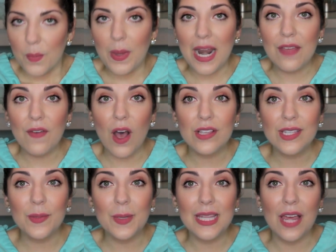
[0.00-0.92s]
But I've
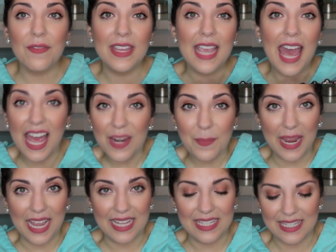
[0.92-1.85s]
also been loving
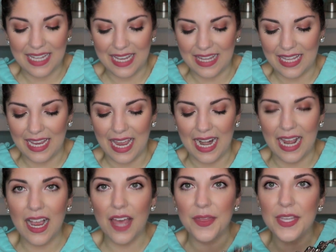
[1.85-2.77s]
headbands lately, and
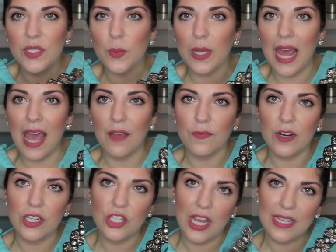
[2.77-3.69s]
I got this one at
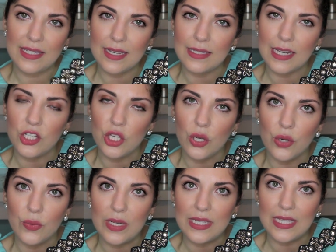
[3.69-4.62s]
Francesca's. I showed
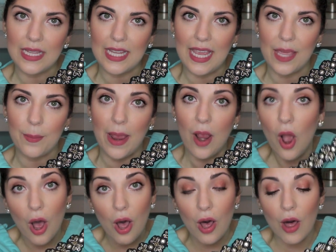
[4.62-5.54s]
it recently in my
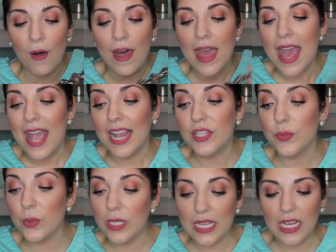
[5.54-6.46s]
haul.
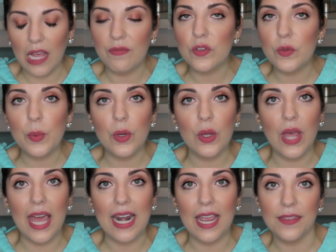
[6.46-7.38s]
It's really comfortable,
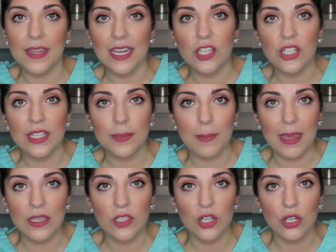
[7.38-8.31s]
and I think it just
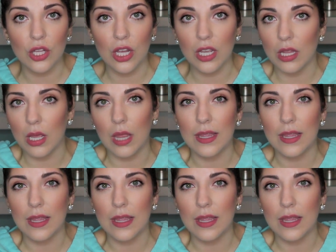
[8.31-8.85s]
makes your look look a